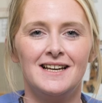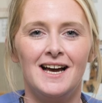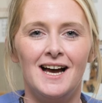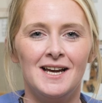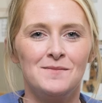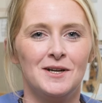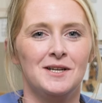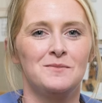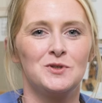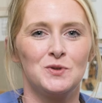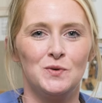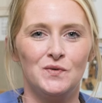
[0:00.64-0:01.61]
Hi, my
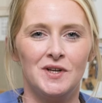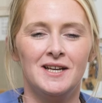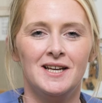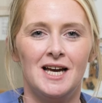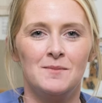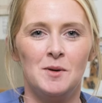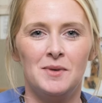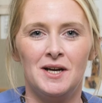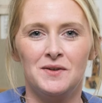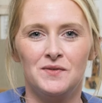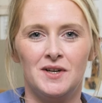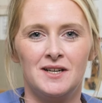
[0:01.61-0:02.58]
name's Sophie. I'm a
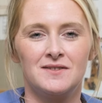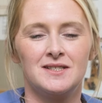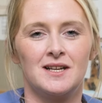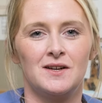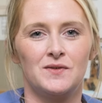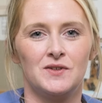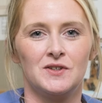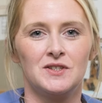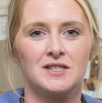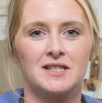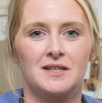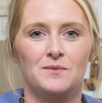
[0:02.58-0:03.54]
Band 5 staff
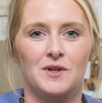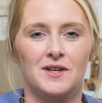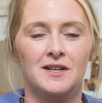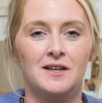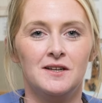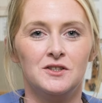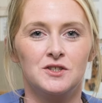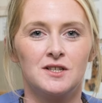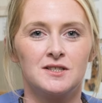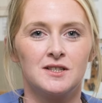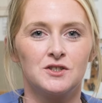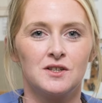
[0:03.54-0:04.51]
nurse with an
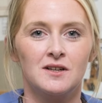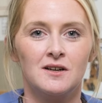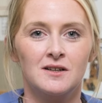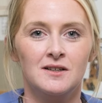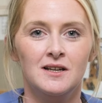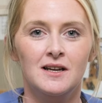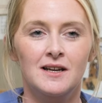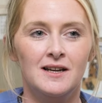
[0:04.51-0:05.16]
NHS Ayrshire Arran.